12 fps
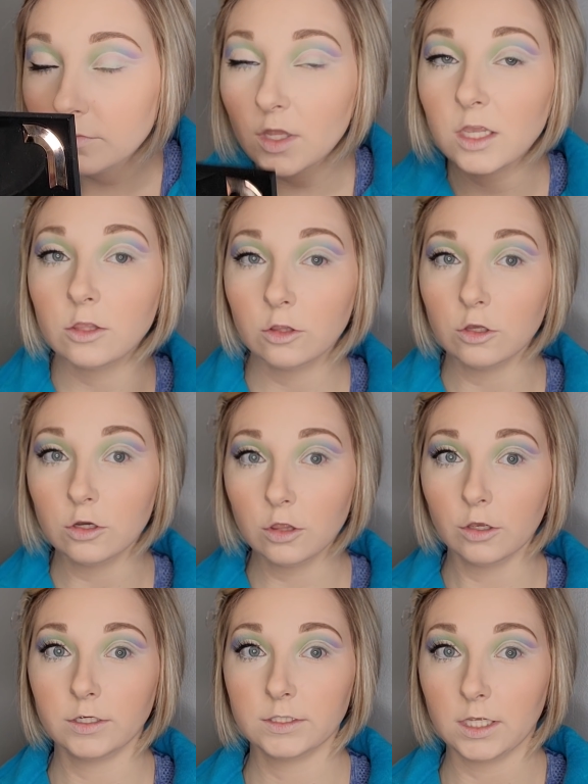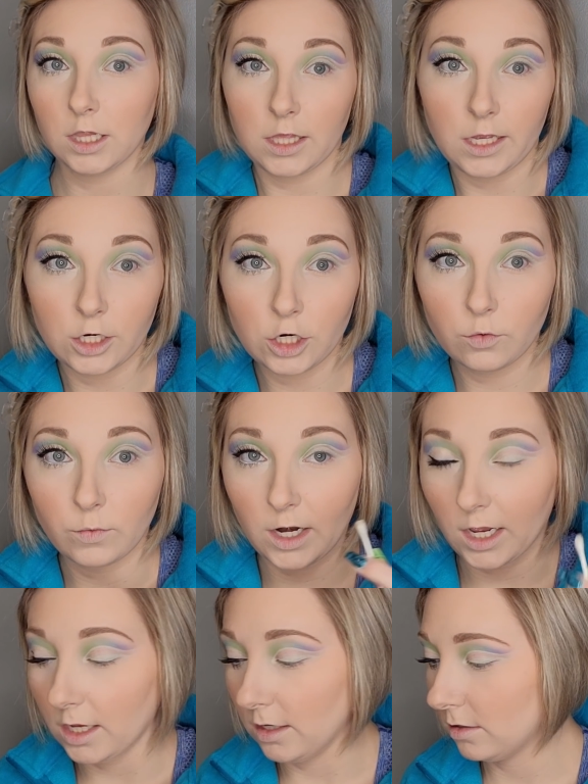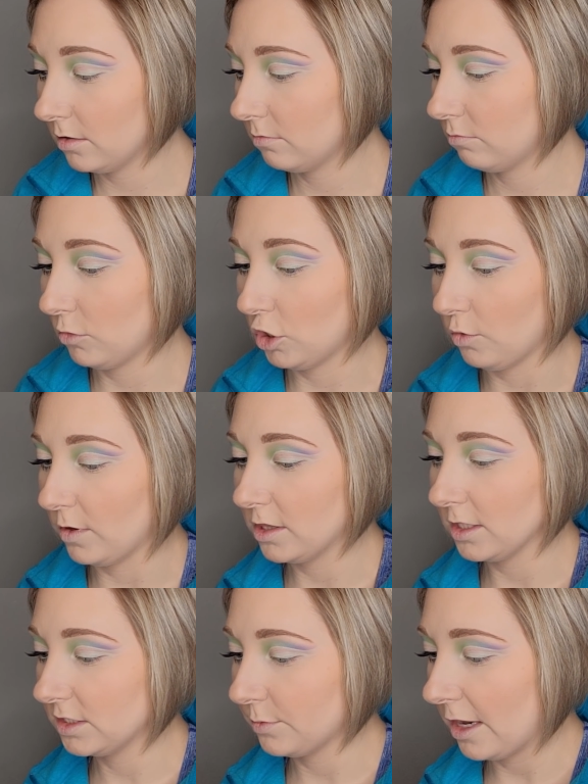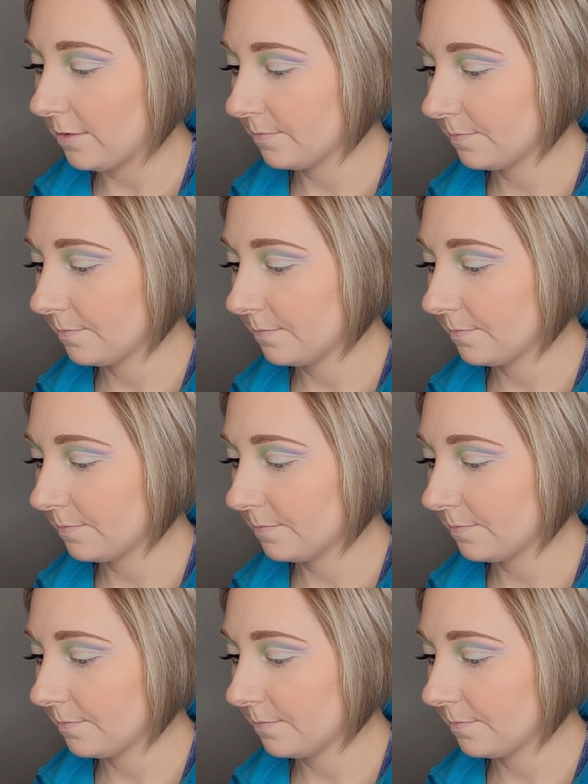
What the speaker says: and the look looks cleaner when I do it this way,